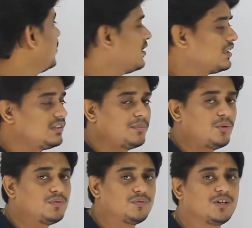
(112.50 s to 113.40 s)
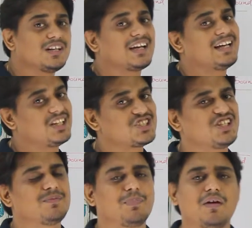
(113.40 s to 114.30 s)
learn about work, energy
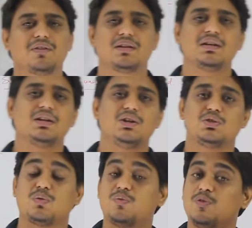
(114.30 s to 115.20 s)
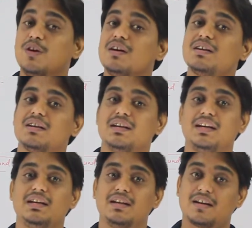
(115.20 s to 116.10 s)
and power. So, work
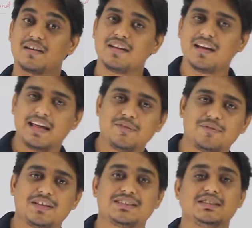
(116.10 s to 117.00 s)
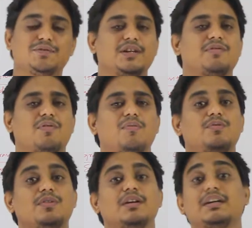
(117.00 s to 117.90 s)
in real life is different from
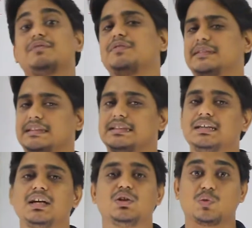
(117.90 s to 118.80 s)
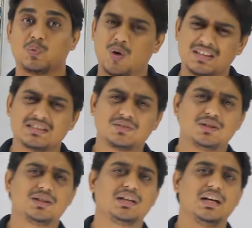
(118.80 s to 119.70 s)
work in physics. So, what is
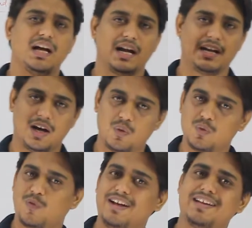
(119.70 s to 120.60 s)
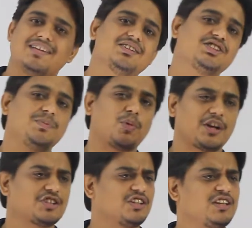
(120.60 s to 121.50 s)
work and how to find energy,
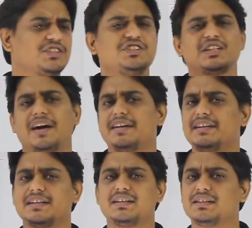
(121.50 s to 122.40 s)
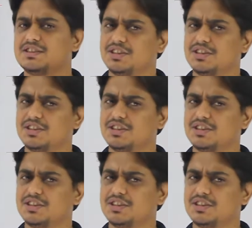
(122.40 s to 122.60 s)
potential energy, kinetic energy